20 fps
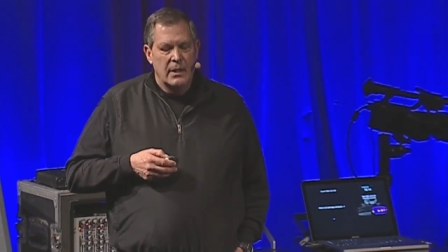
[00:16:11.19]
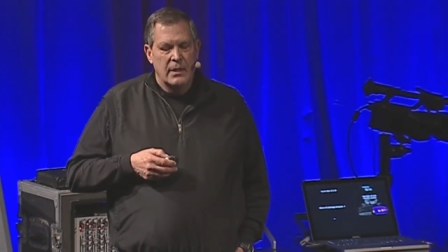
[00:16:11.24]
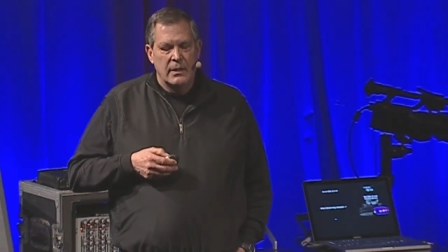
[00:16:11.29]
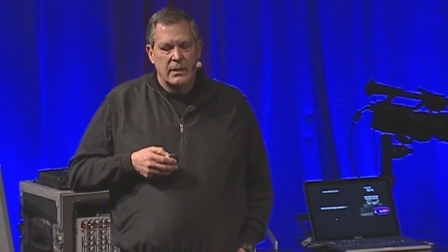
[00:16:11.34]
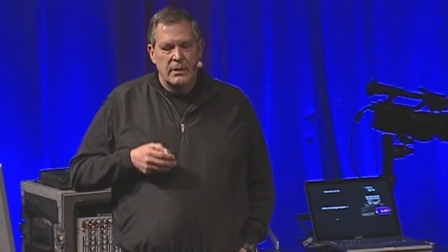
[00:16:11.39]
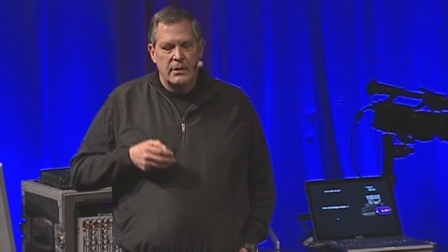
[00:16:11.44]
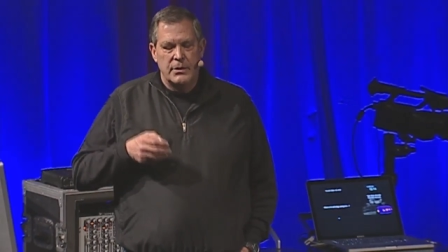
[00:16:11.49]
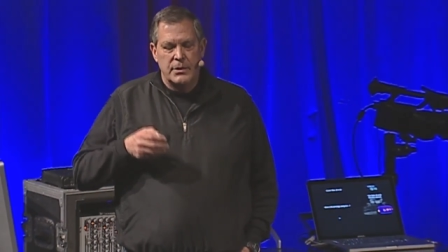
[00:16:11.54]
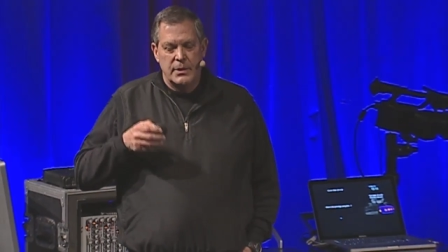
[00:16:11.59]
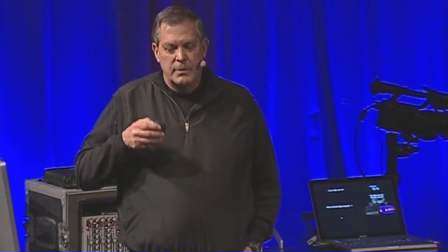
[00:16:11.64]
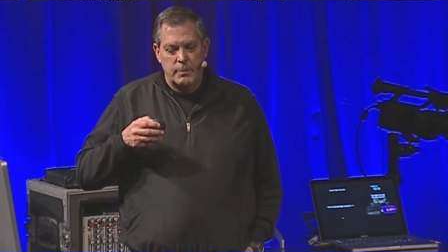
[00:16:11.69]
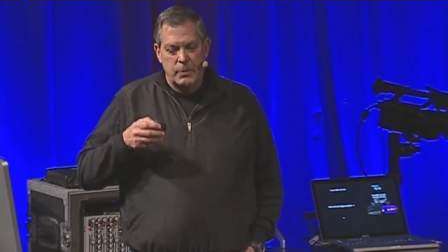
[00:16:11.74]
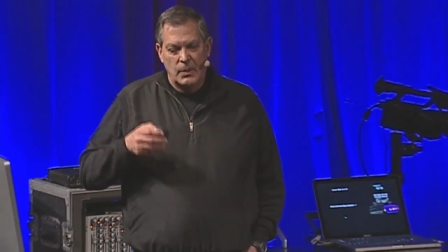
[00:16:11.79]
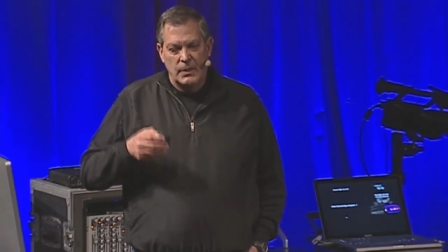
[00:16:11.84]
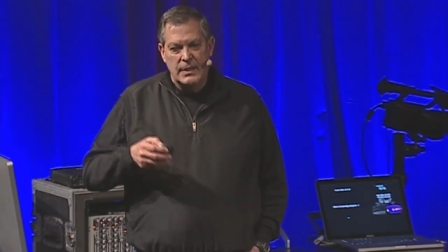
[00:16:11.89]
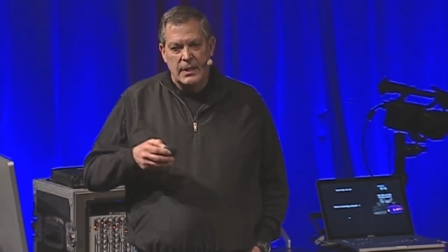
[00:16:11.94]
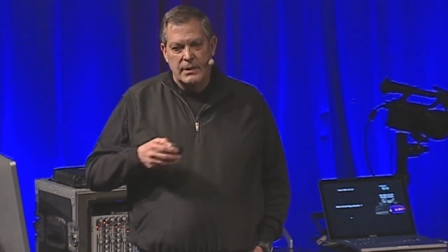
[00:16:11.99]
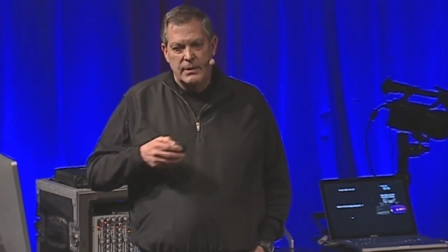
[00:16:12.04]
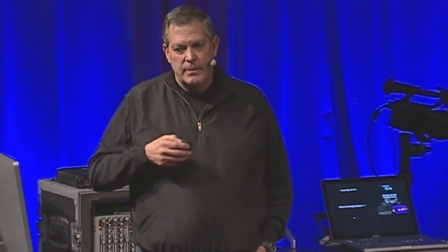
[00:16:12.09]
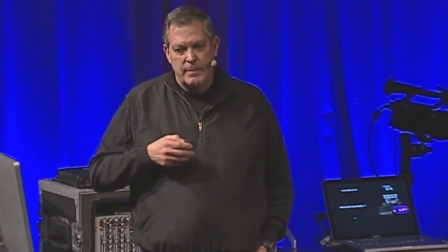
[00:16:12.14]
you should pull
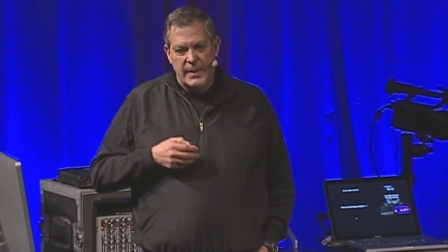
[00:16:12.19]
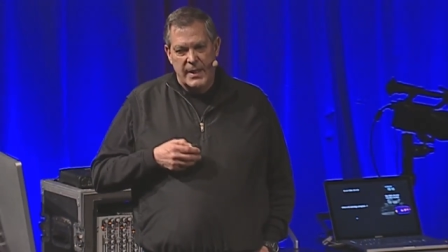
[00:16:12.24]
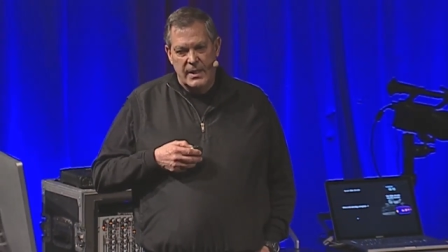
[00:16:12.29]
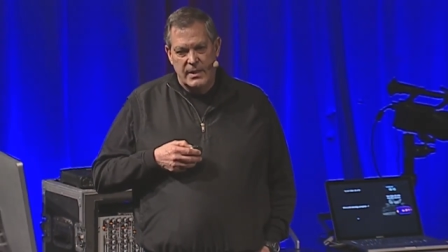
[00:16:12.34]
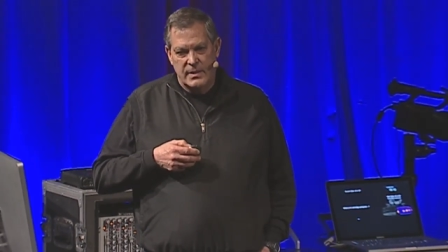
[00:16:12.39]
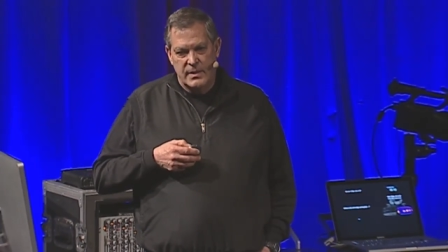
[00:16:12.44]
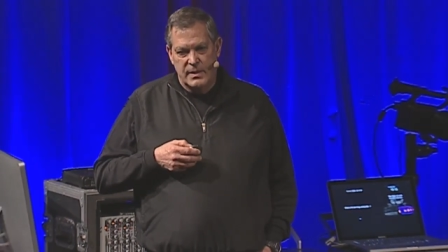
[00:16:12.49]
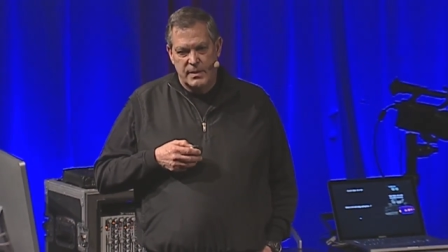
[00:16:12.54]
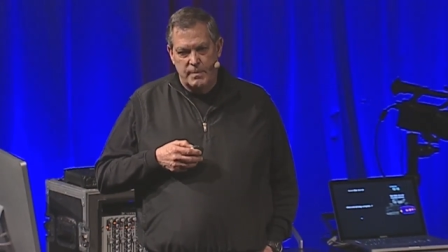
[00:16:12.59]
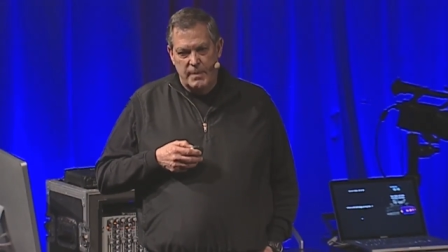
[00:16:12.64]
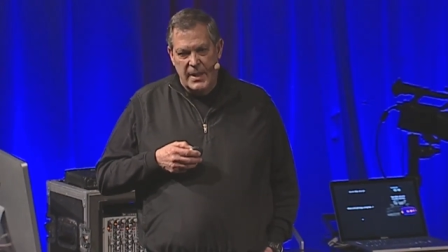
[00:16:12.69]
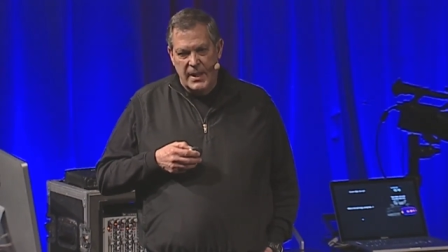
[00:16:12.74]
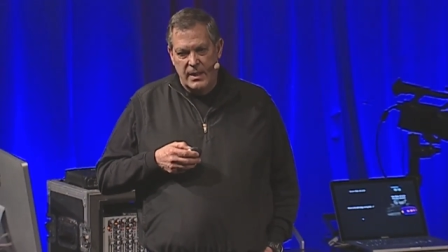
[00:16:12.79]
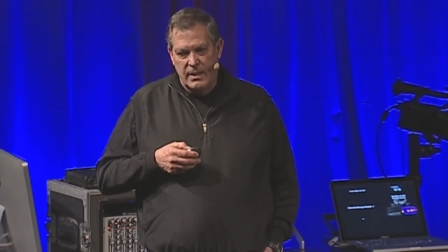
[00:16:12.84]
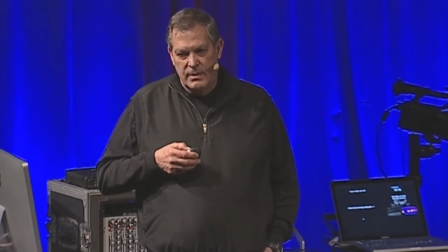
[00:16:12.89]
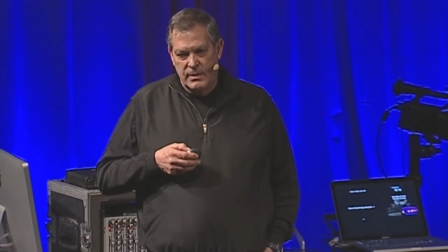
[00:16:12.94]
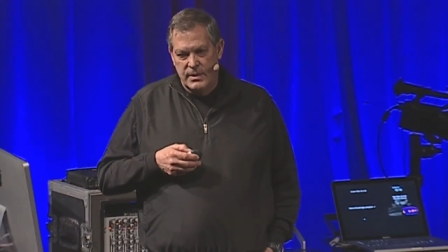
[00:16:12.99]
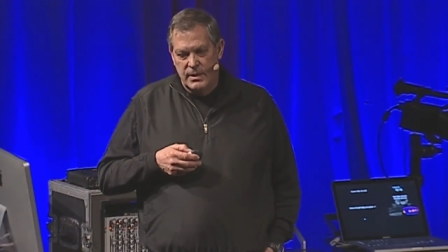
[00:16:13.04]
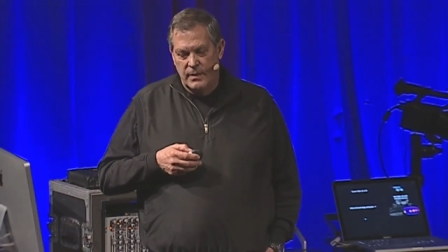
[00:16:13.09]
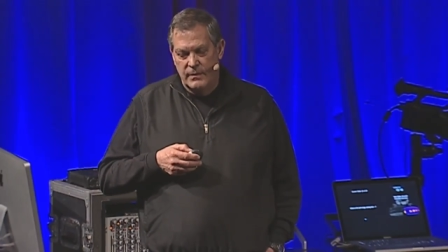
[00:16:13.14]
down your pants and spank
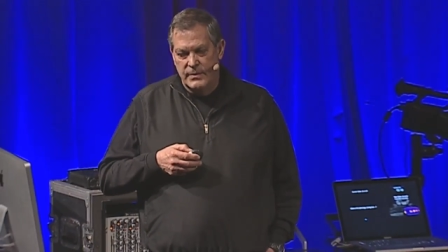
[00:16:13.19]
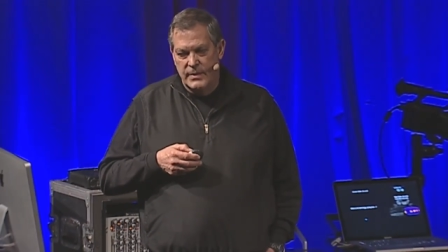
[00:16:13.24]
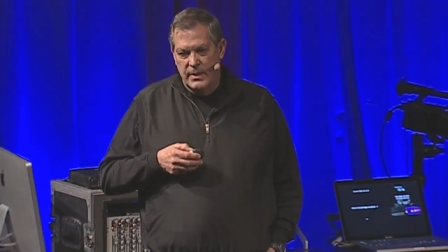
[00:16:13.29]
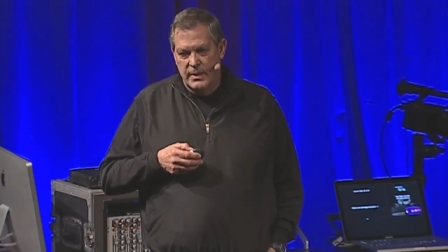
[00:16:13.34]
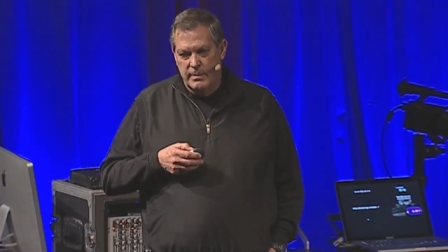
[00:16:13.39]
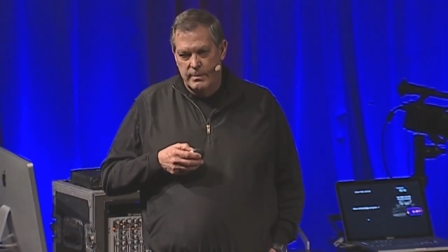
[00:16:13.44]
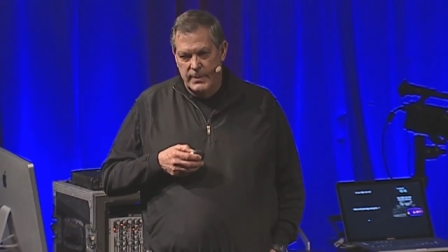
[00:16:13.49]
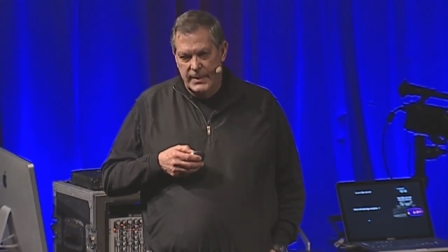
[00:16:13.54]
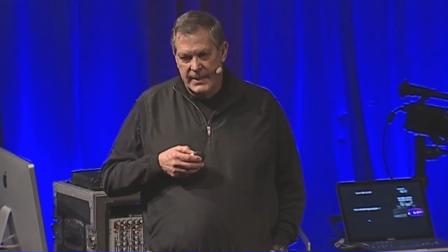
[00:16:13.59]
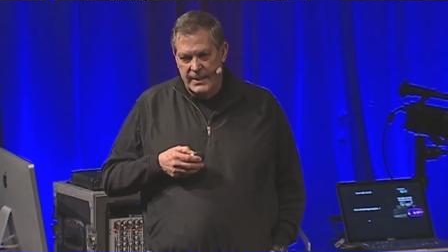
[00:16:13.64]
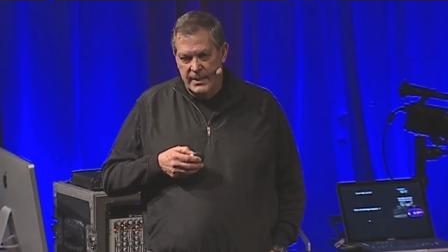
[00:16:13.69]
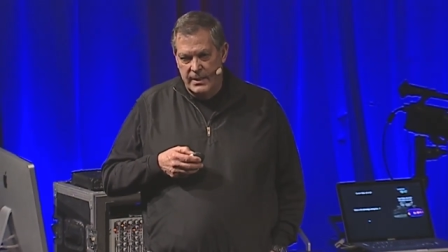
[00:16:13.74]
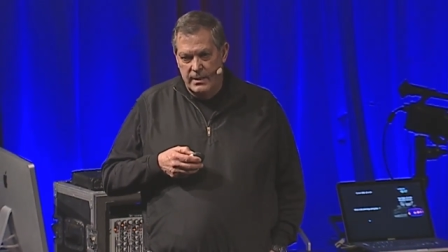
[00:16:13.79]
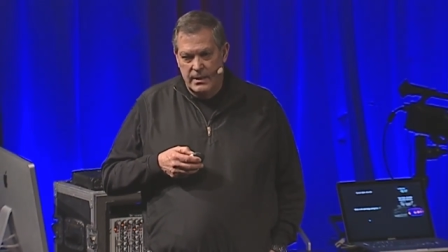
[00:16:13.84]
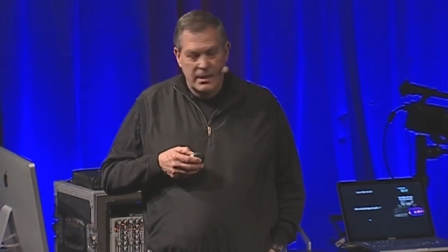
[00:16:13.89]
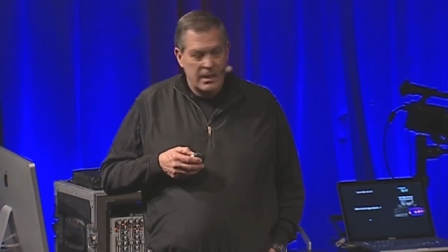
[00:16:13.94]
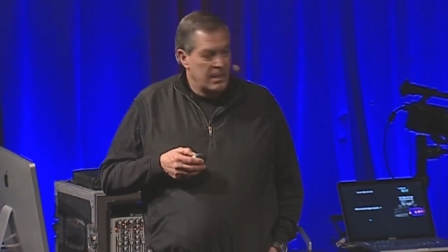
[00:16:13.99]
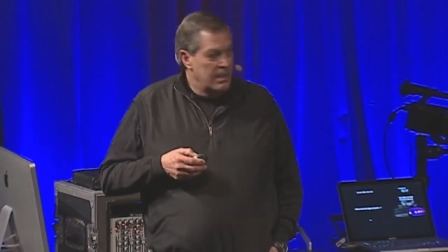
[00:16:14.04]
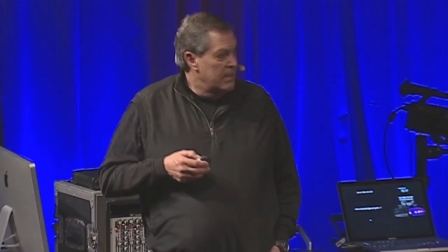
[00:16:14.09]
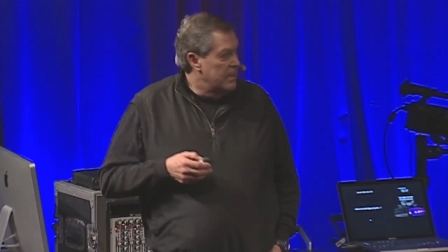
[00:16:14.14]
yourself till you bleed.
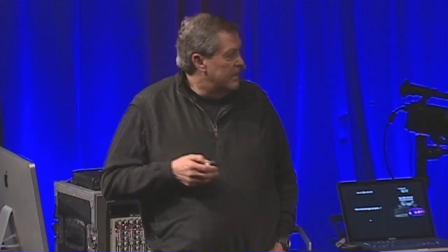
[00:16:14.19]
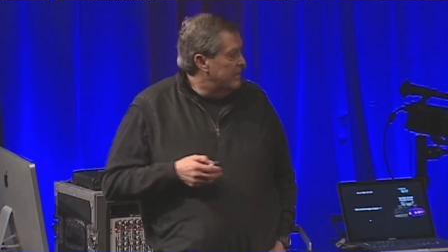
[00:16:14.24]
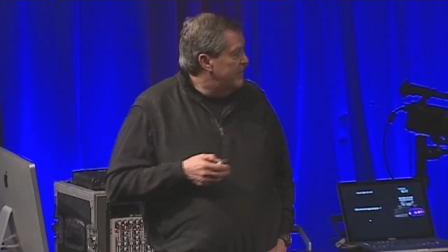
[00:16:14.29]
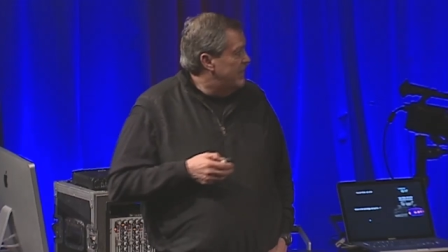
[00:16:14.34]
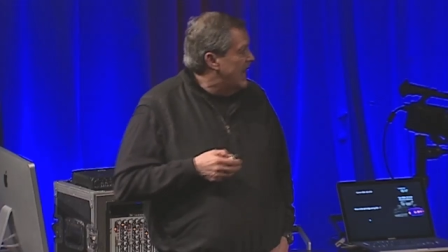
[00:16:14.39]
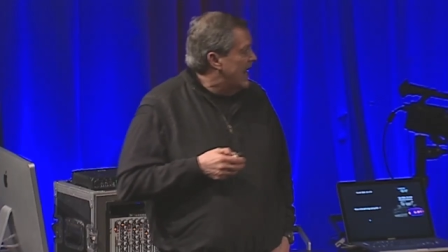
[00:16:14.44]
The